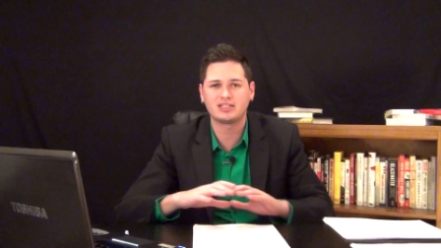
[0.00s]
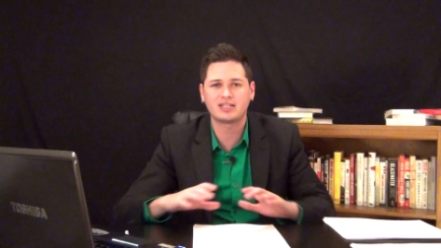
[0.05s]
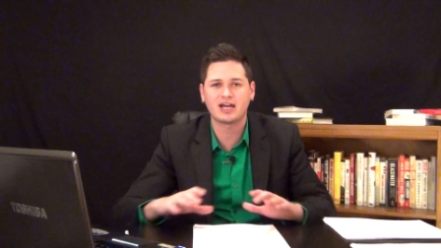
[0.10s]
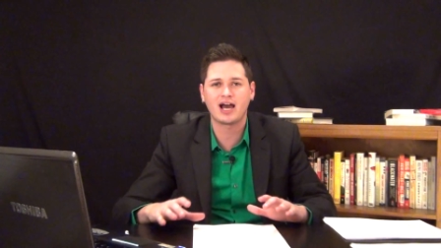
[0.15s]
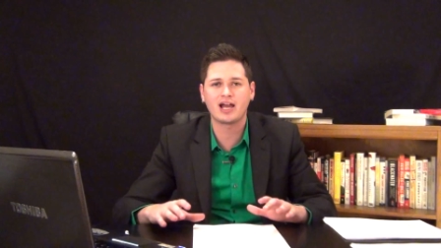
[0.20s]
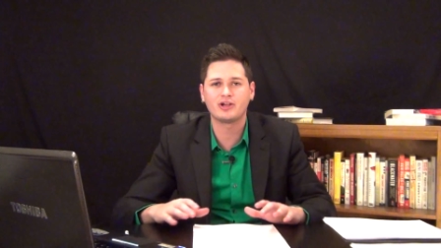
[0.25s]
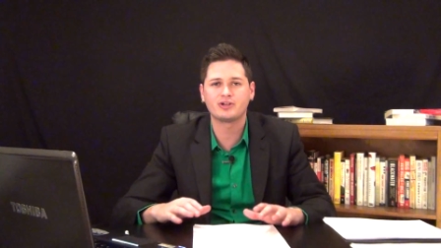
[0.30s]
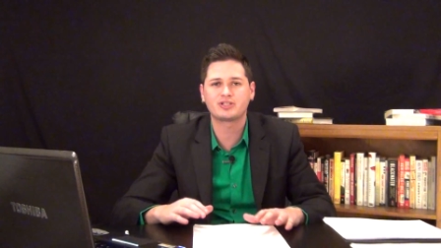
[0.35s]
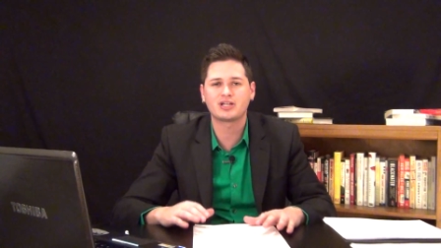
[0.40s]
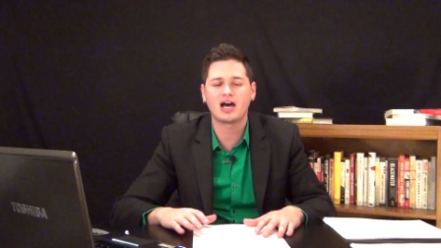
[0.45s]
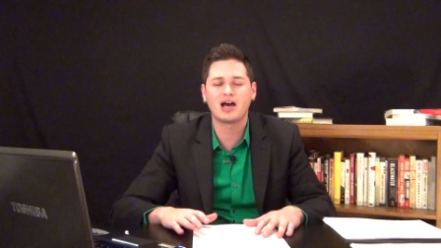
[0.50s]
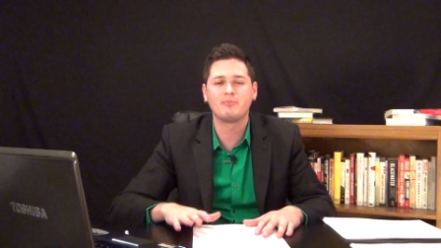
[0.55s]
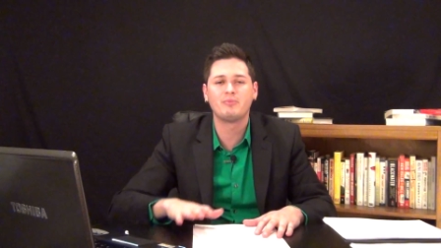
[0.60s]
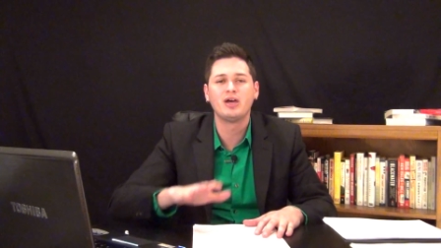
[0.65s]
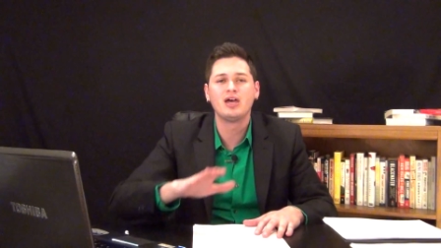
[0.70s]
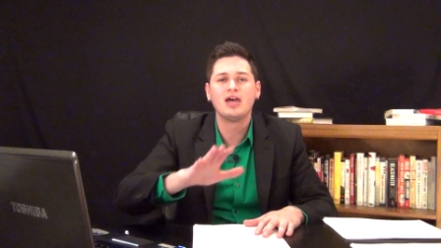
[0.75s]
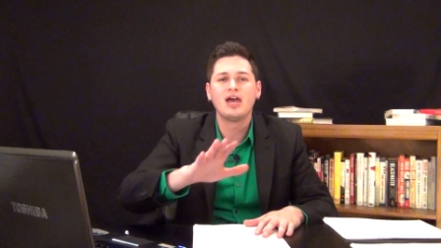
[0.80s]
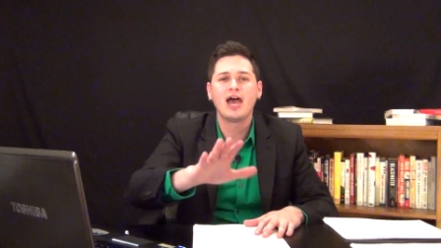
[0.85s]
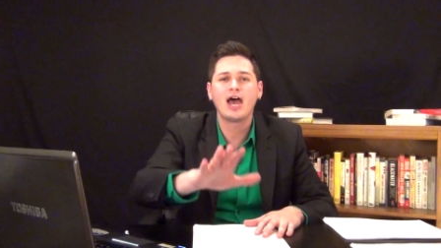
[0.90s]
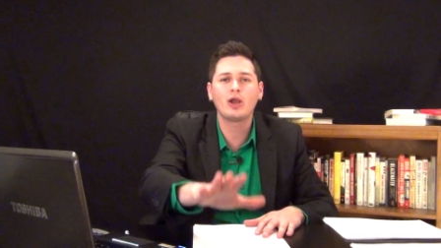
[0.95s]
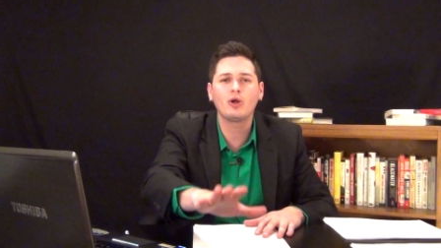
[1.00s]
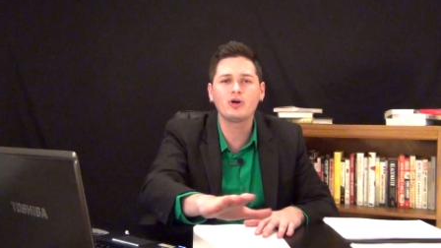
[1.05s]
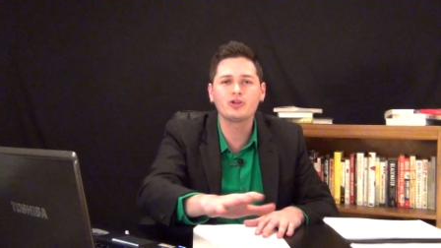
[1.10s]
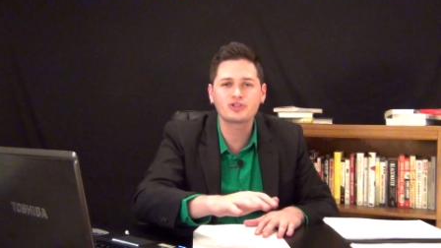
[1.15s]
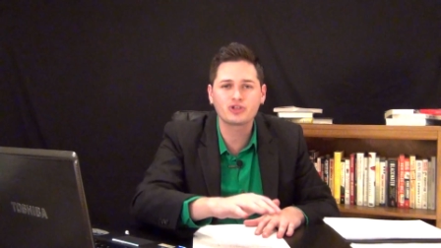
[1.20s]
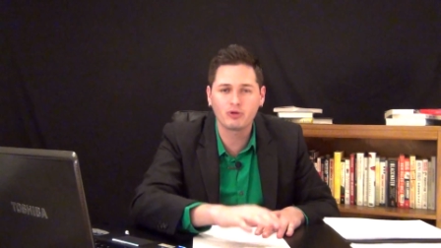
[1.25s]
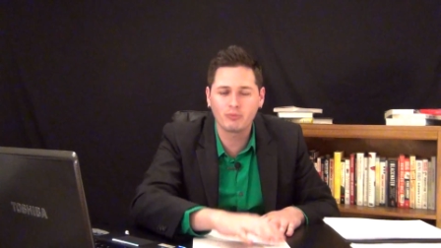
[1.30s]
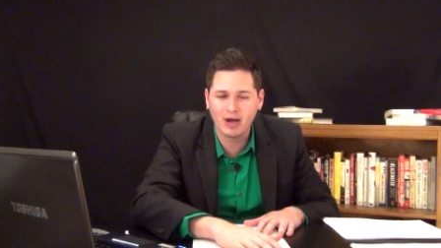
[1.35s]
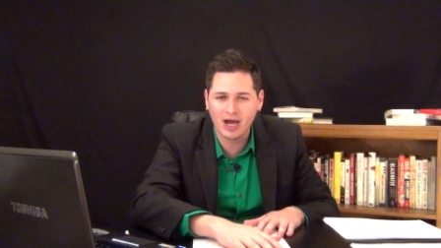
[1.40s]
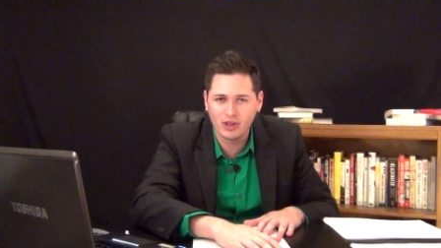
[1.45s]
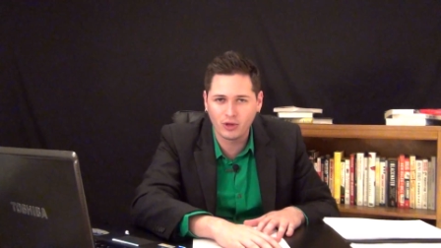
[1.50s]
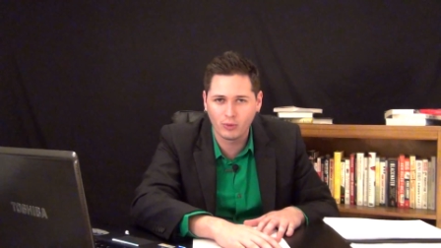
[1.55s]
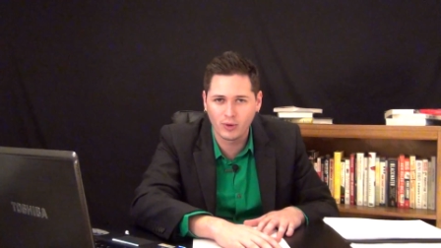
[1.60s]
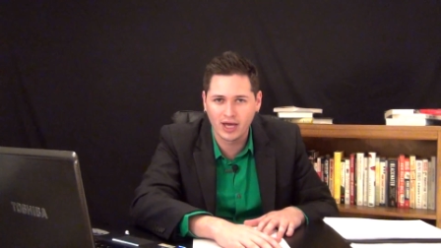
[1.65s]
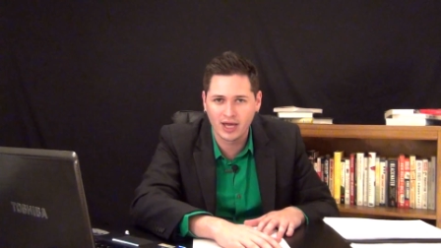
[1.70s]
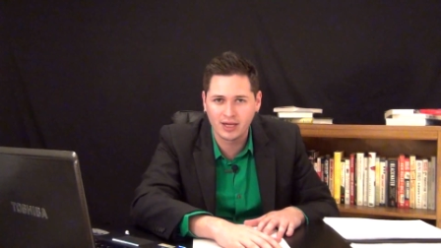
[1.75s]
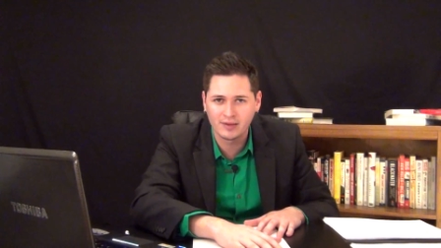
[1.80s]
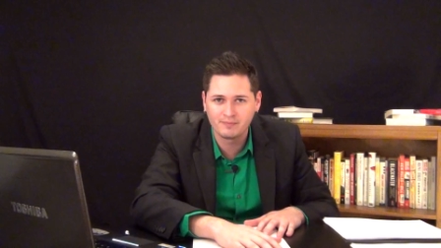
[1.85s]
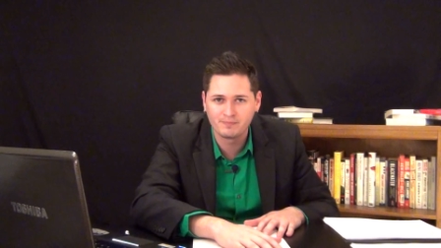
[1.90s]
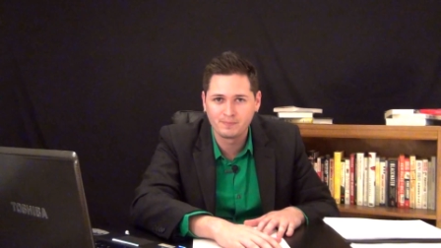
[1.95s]
entire time. And also, by the
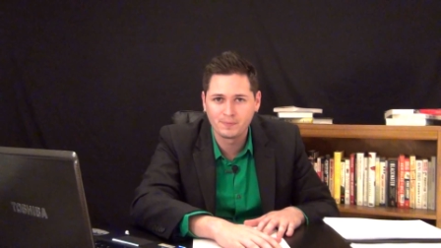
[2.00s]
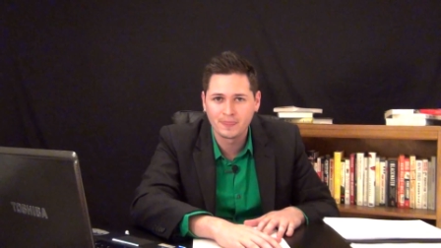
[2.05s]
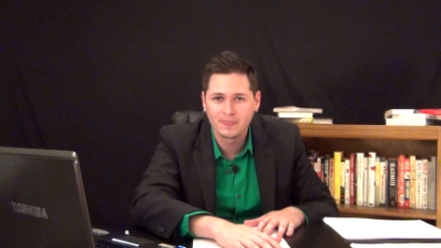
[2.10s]
way,